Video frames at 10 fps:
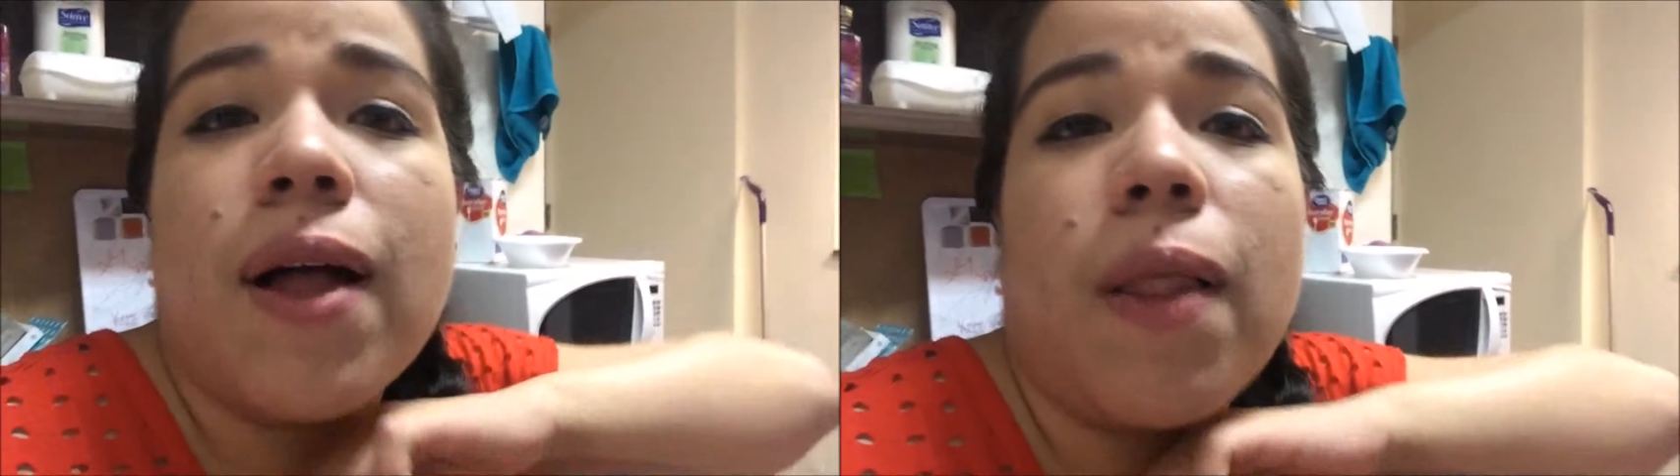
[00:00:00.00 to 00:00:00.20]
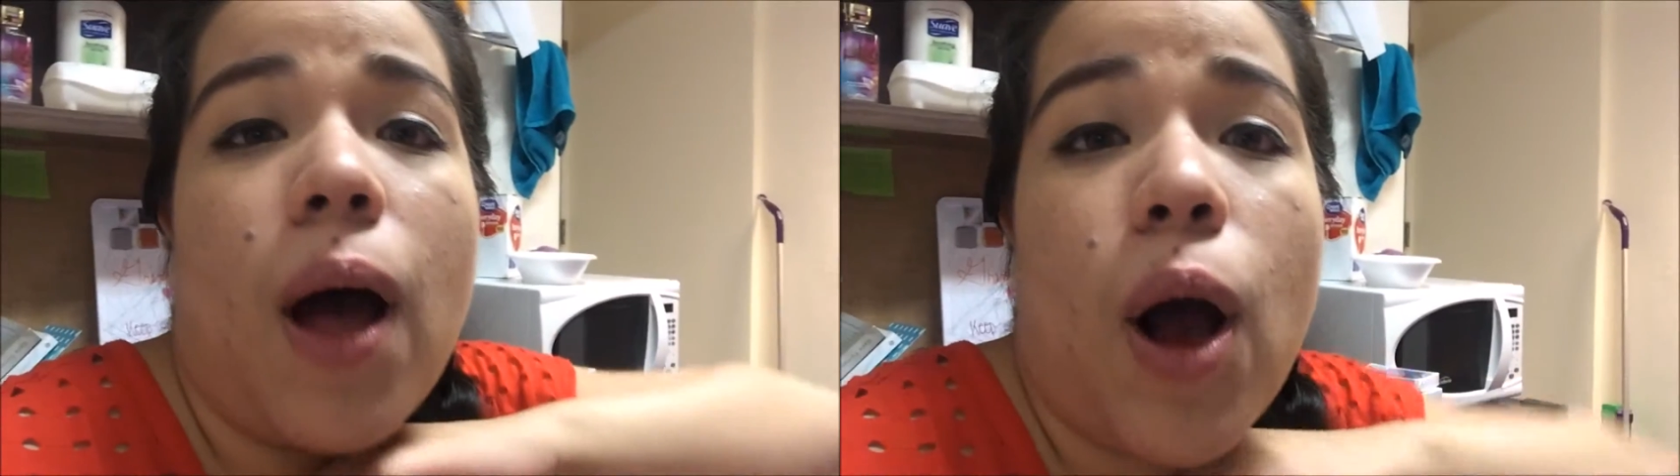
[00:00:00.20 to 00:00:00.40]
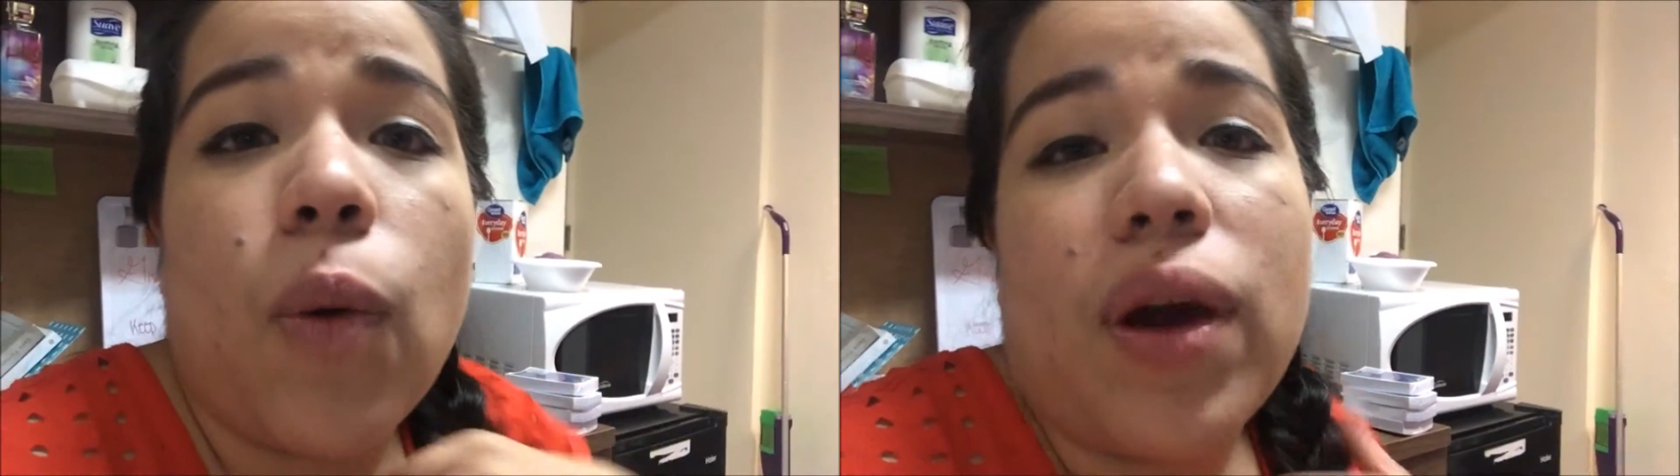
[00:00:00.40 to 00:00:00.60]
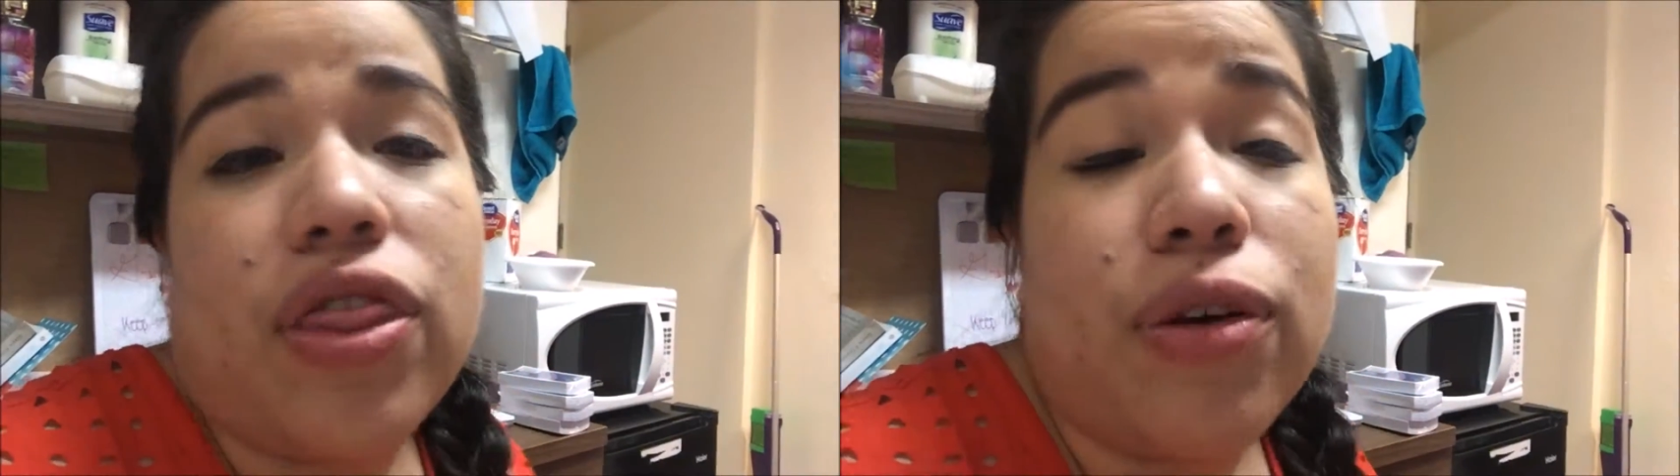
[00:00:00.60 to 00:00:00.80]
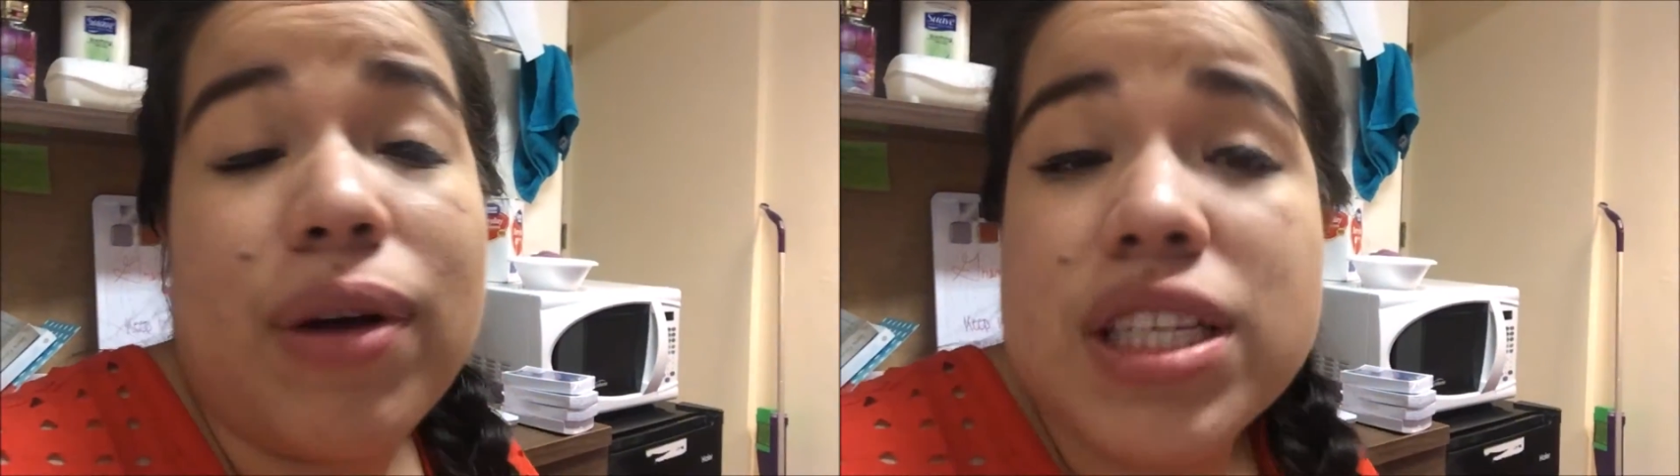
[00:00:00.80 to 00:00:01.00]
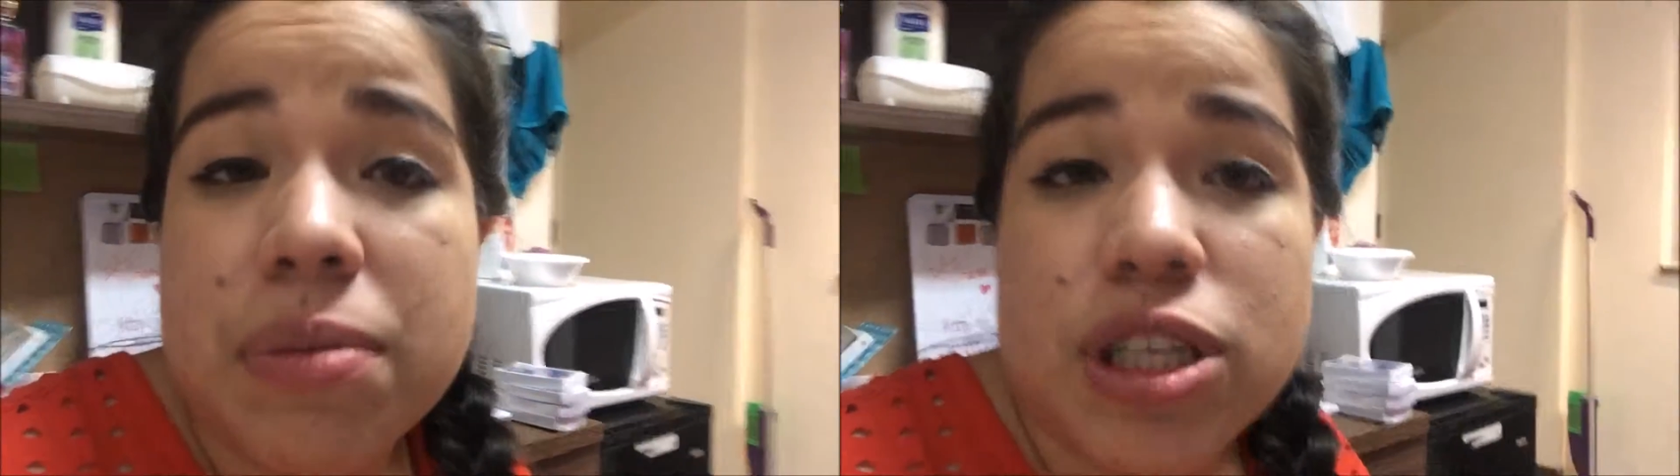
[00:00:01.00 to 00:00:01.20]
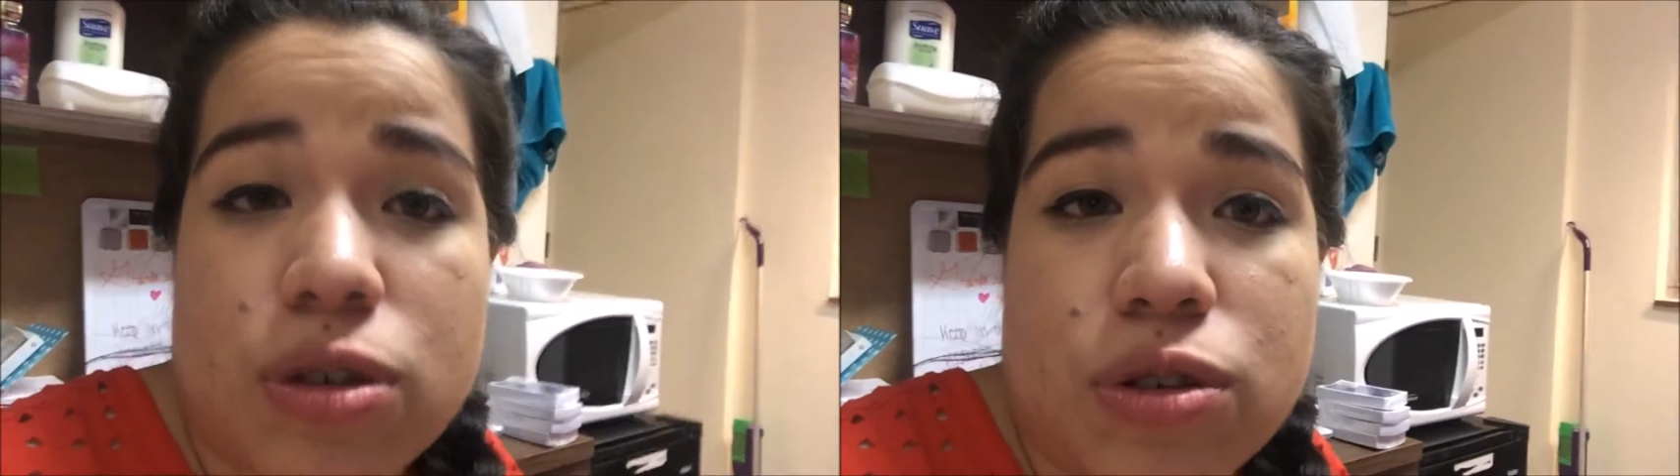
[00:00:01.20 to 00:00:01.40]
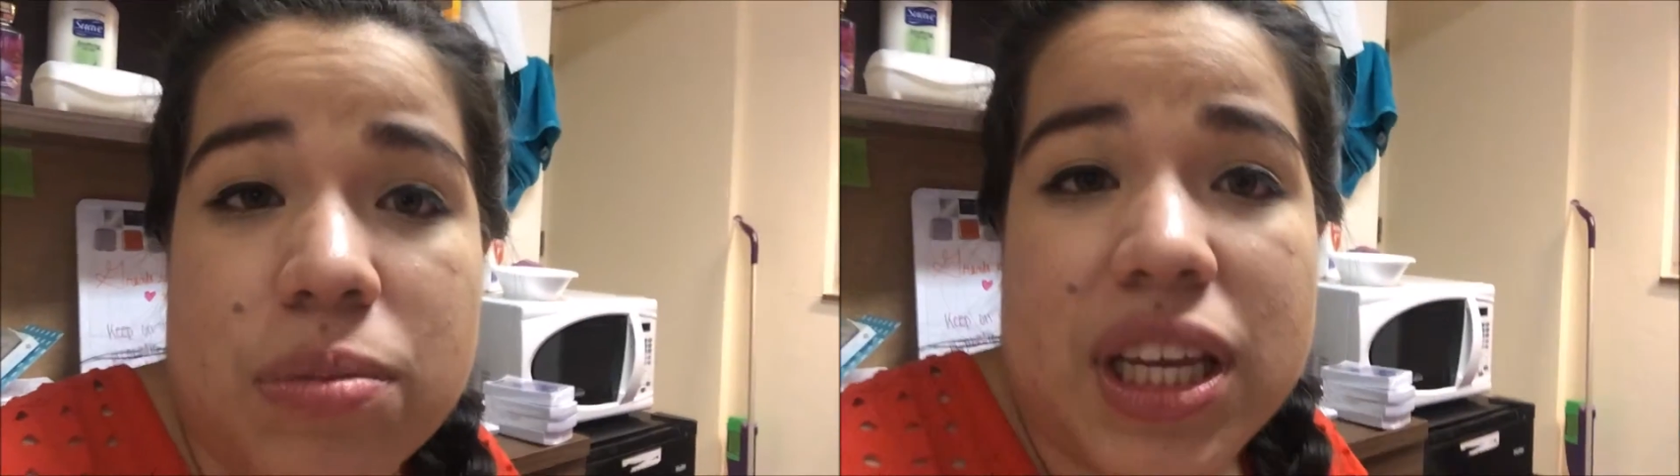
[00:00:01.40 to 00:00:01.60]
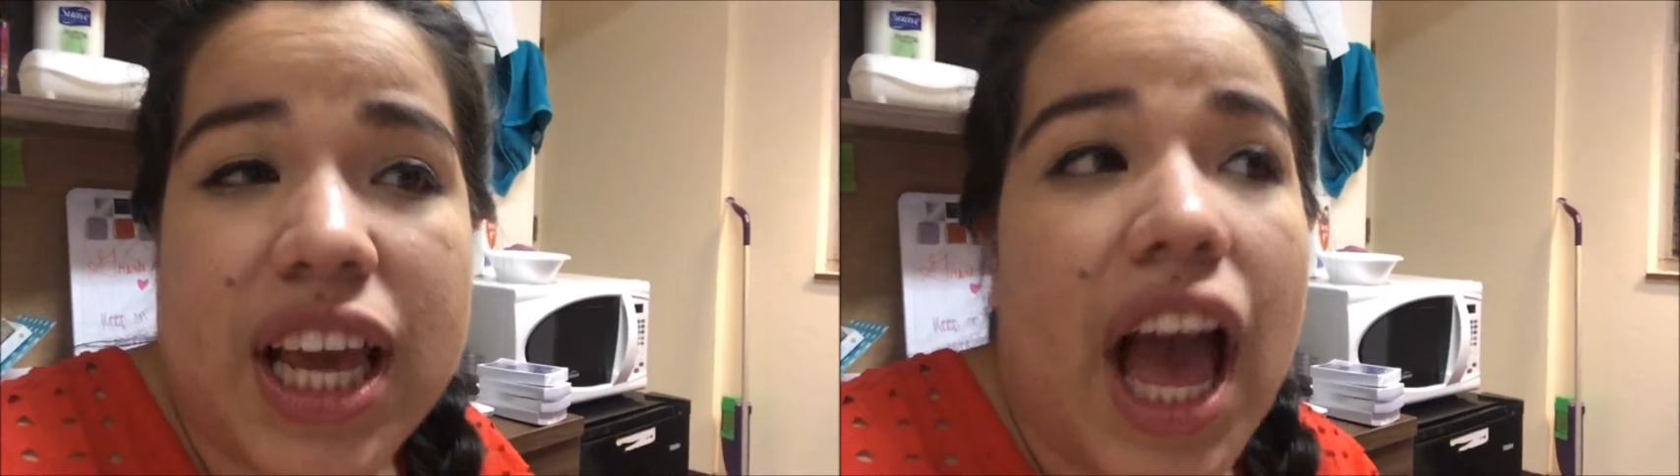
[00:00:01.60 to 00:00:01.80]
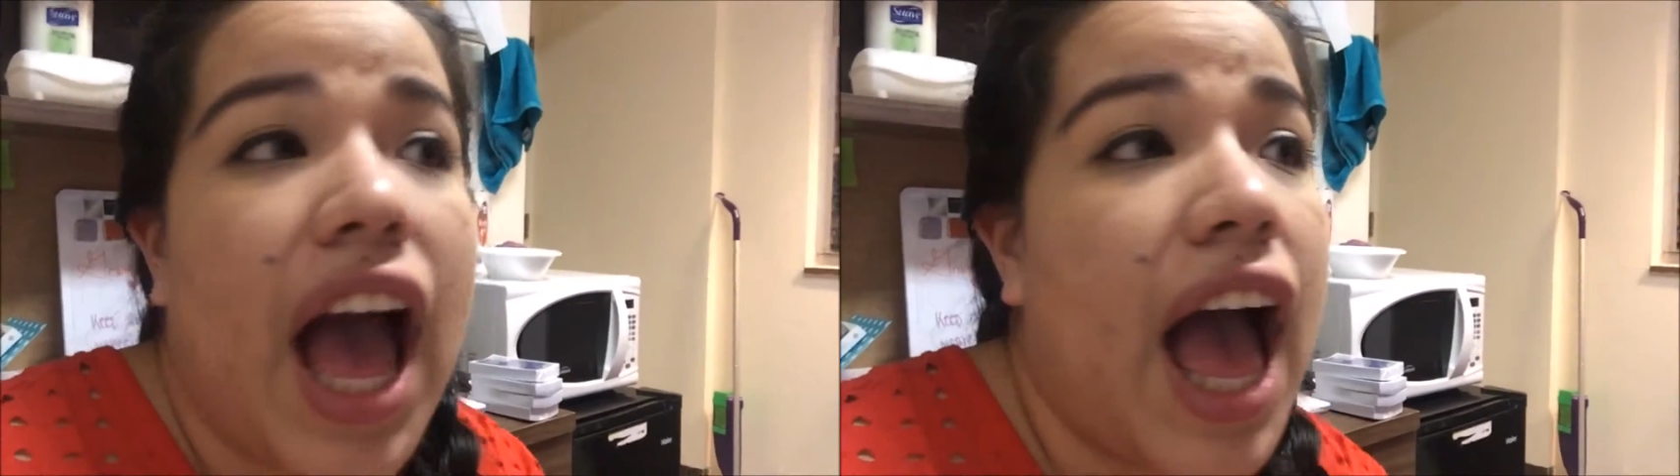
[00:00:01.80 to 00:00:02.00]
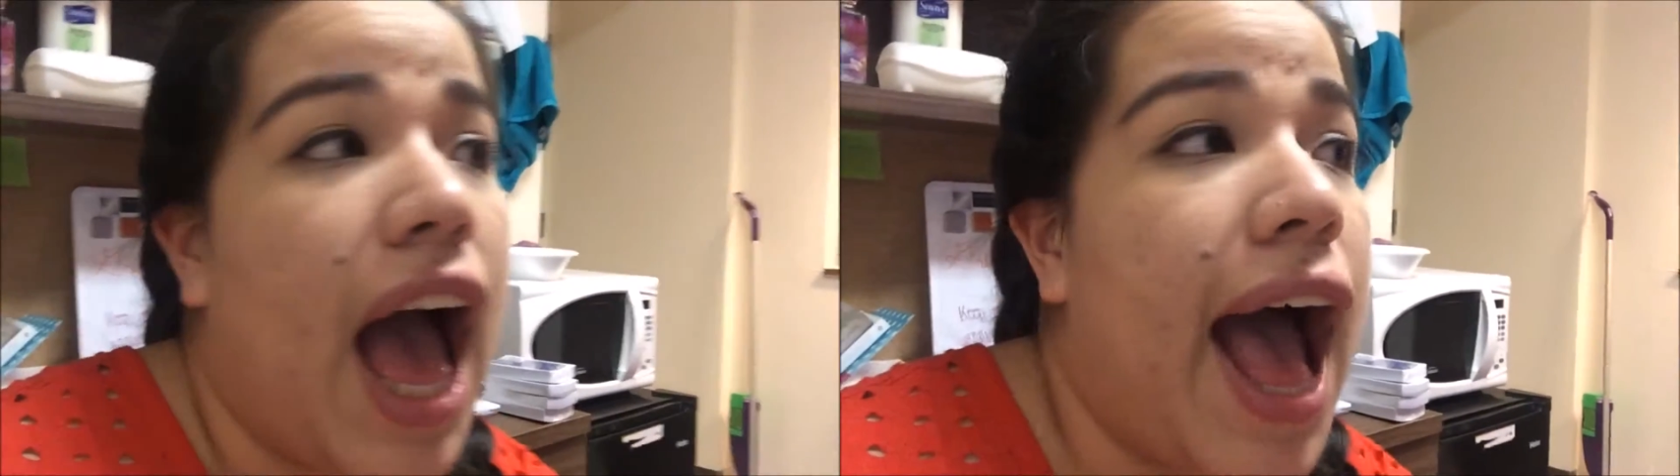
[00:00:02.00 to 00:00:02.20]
along with the rest of my social media.